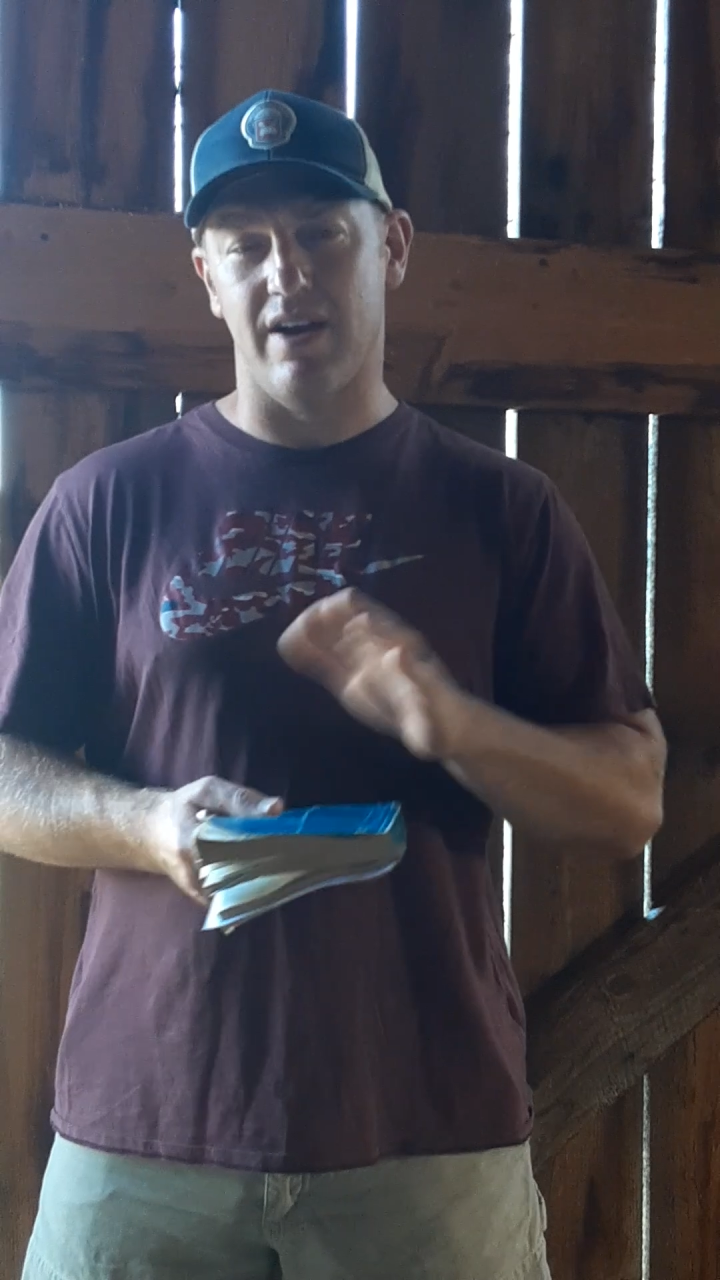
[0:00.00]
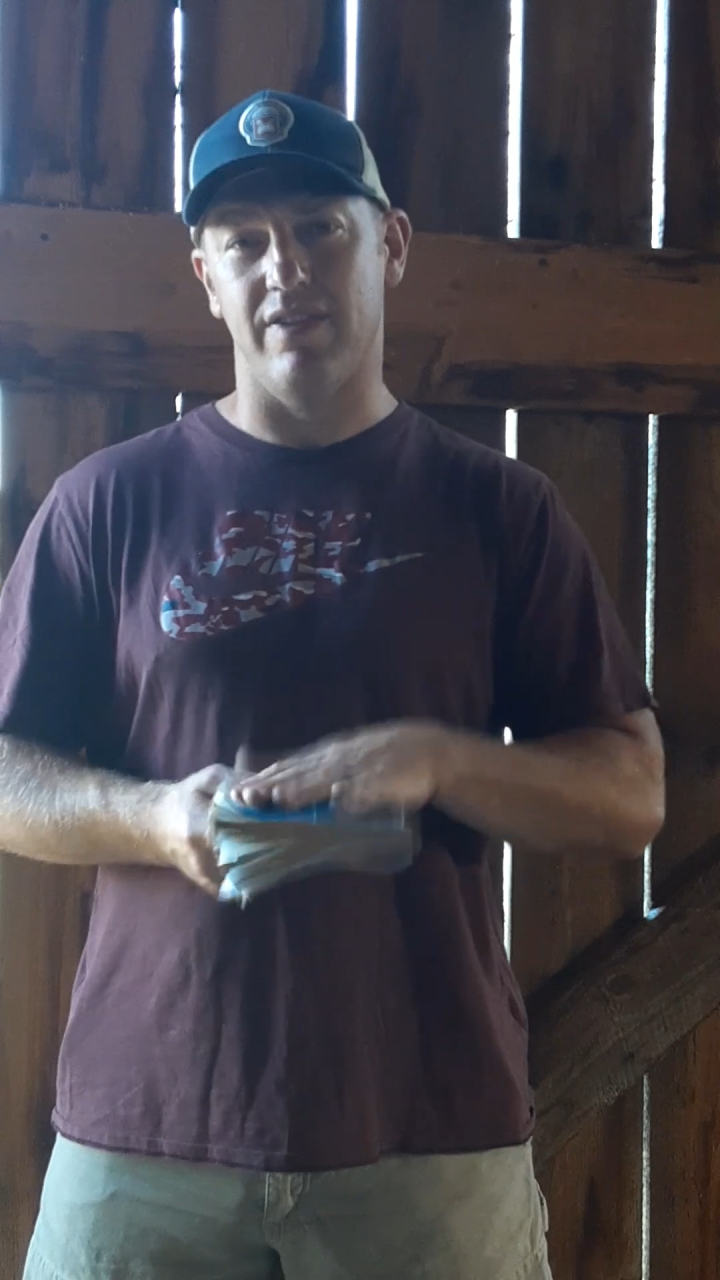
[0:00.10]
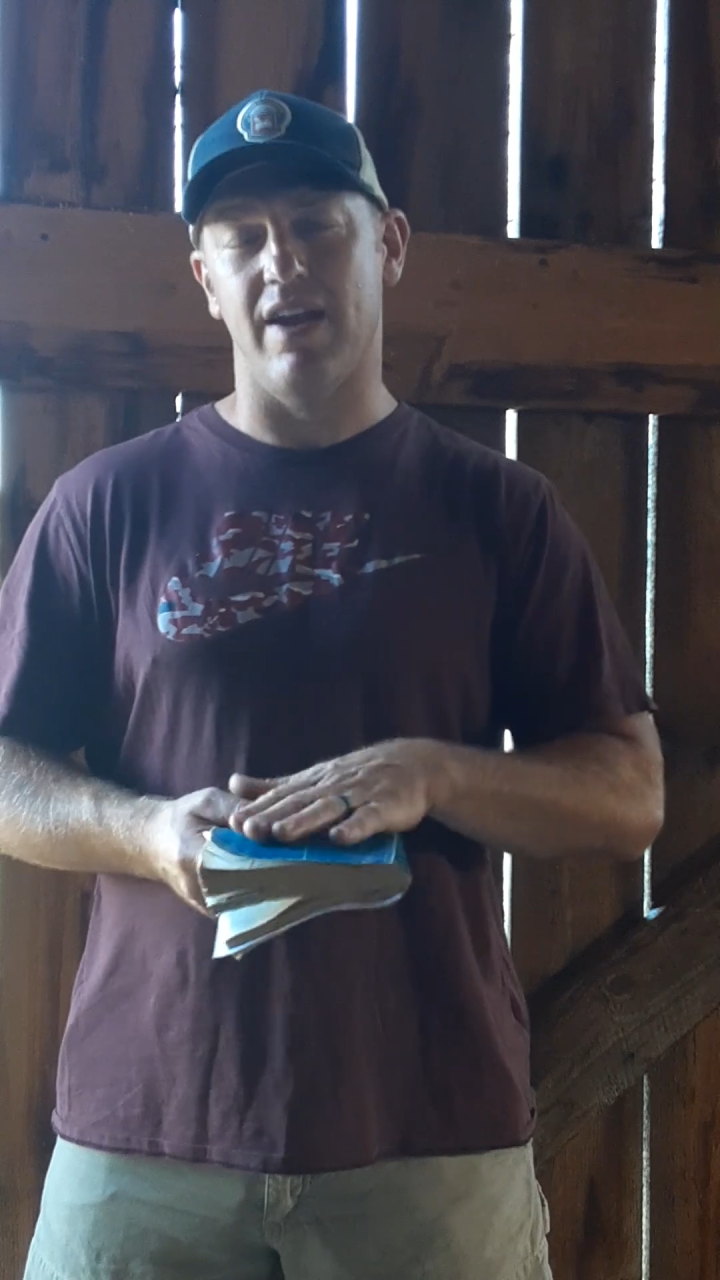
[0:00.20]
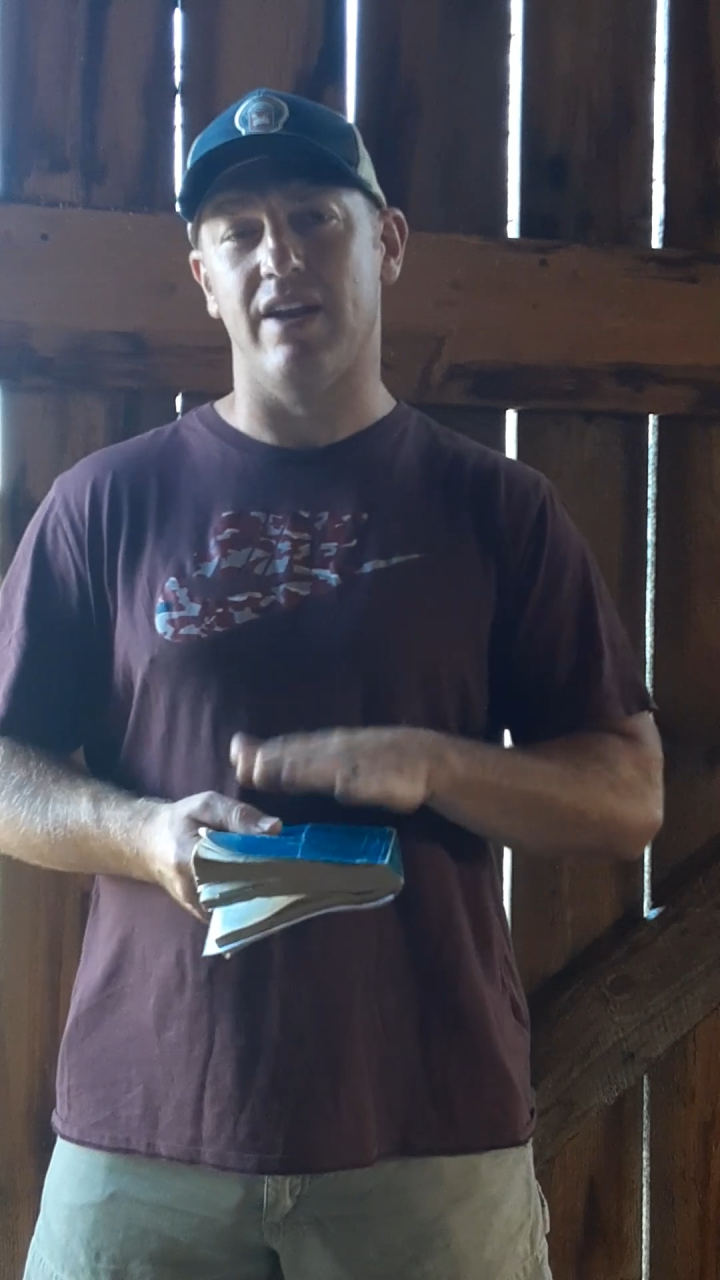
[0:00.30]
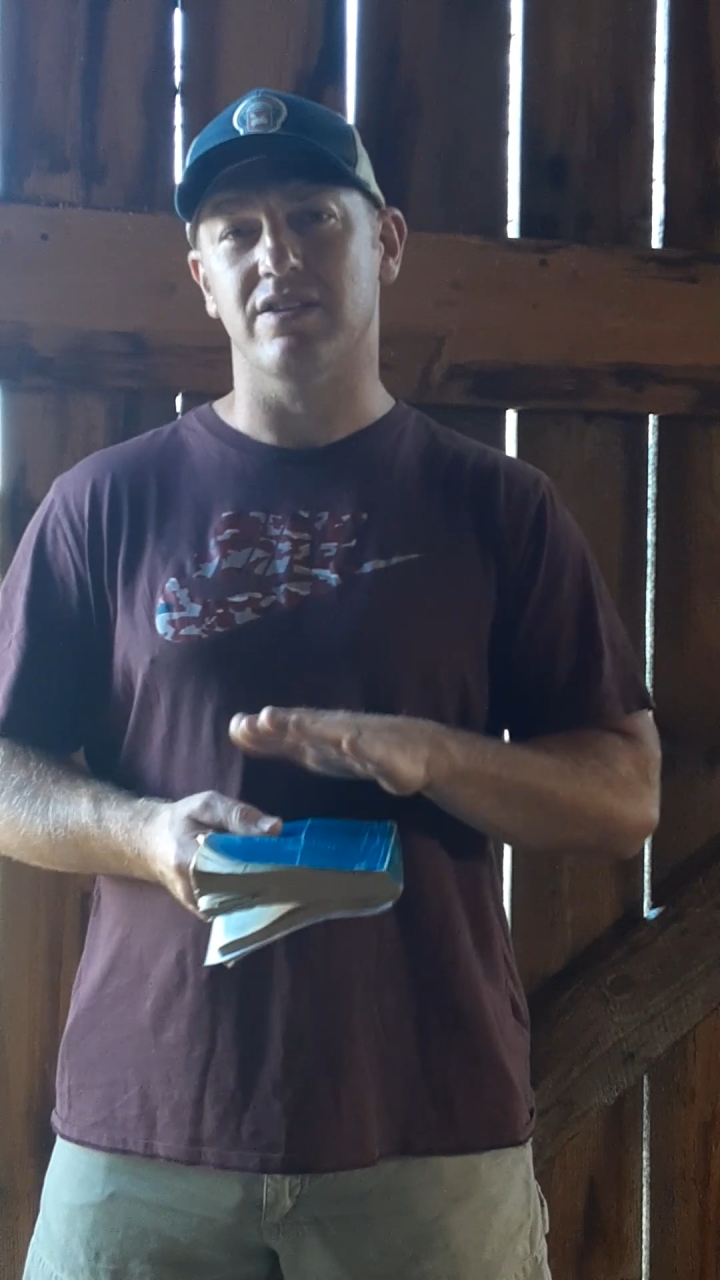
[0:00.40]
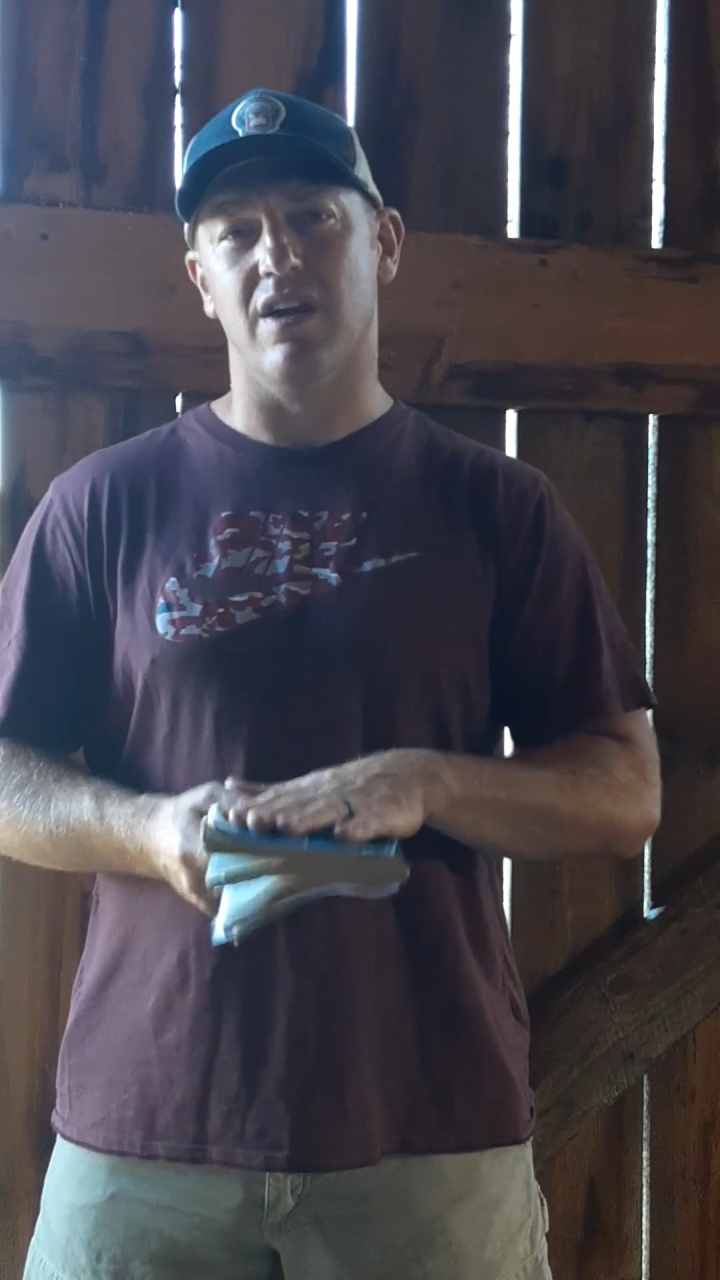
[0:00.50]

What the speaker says: and that is